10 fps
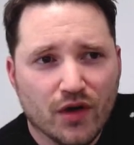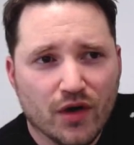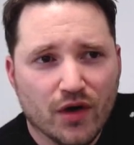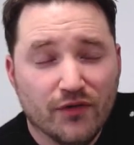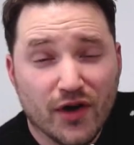
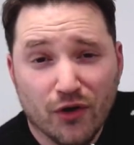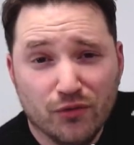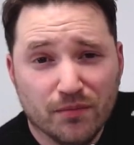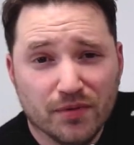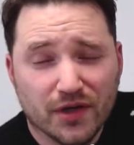of
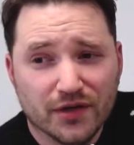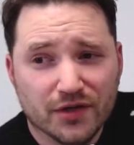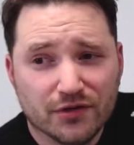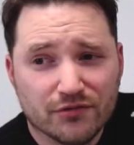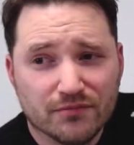hope
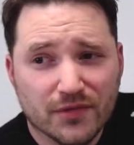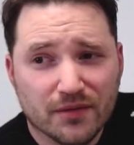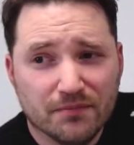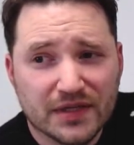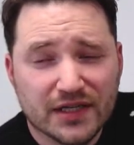and
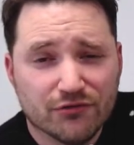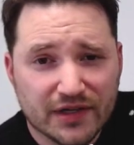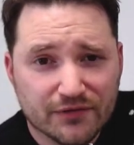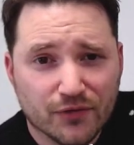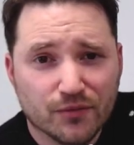being
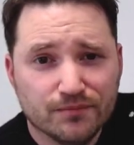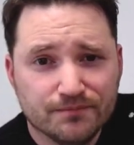grateful